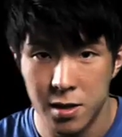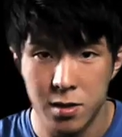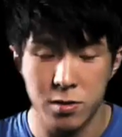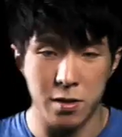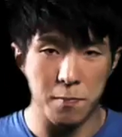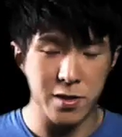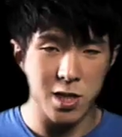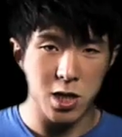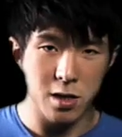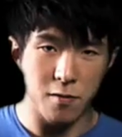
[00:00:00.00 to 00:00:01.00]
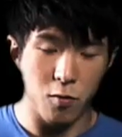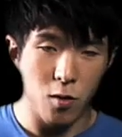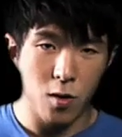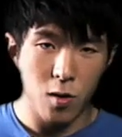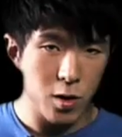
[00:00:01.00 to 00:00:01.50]
So the position of
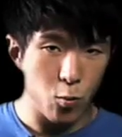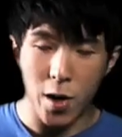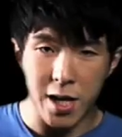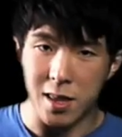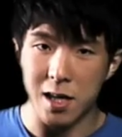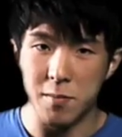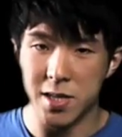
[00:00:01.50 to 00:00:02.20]
where your thumb